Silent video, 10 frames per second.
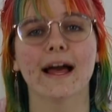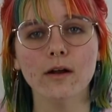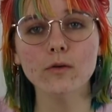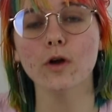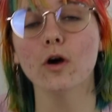
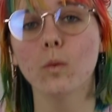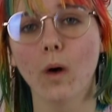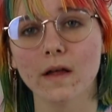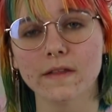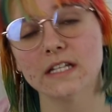don't know
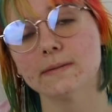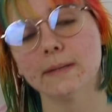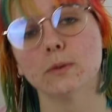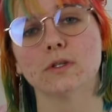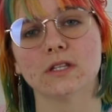what these
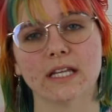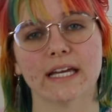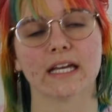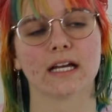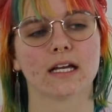people
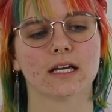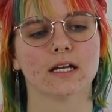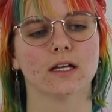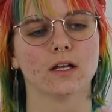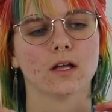think
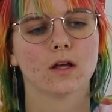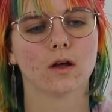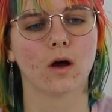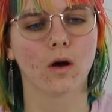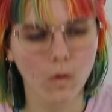
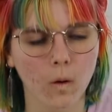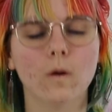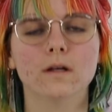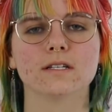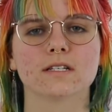
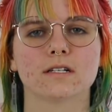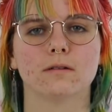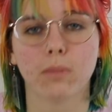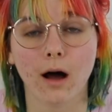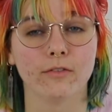caused
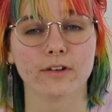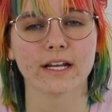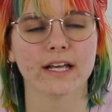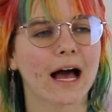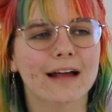
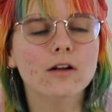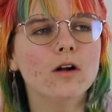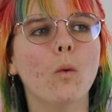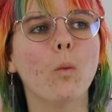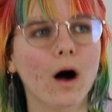poverty. I don't
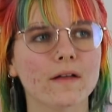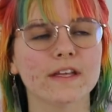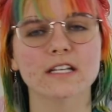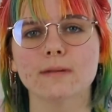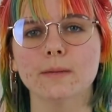know what
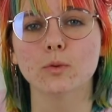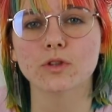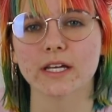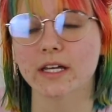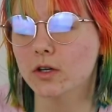these people
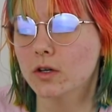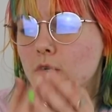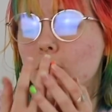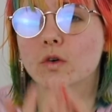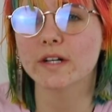think
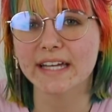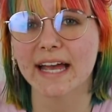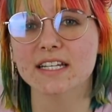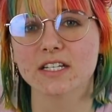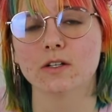
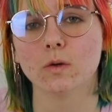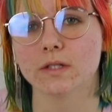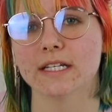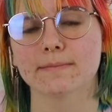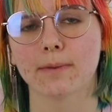created
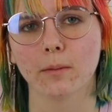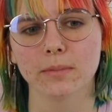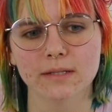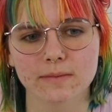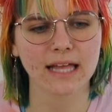all these
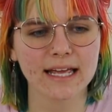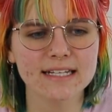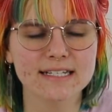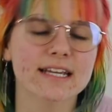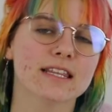problems. They
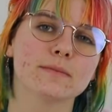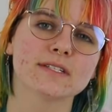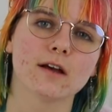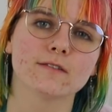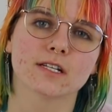see
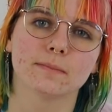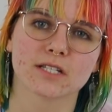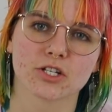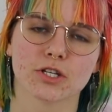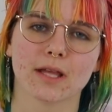themselves in a
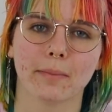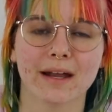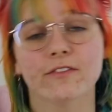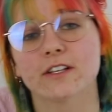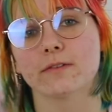position that
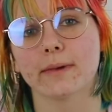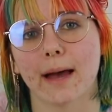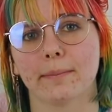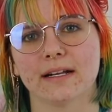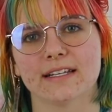benefits from
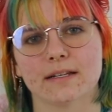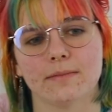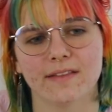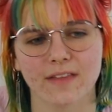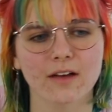
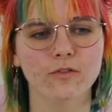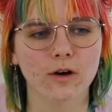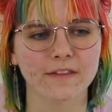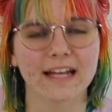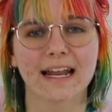capitalism, and
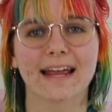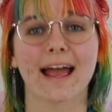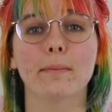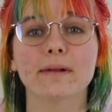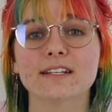therefore they're like,
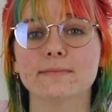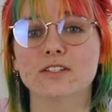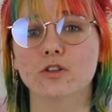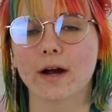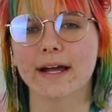capitalism
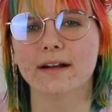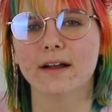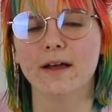is great.